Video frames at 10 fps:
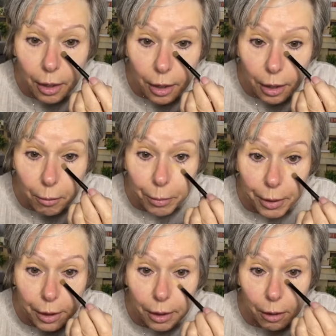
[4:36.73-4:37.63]
And I'm
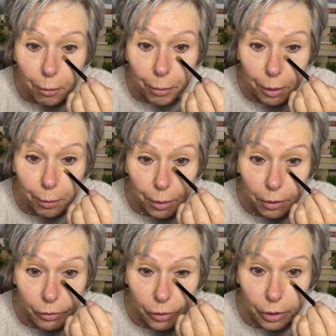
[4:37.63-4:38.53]
picking up purple
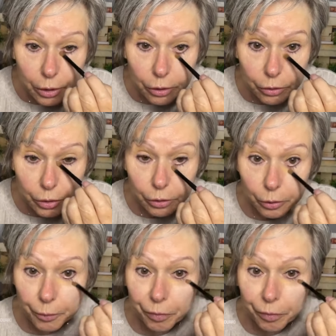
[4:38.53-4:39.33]
over here too.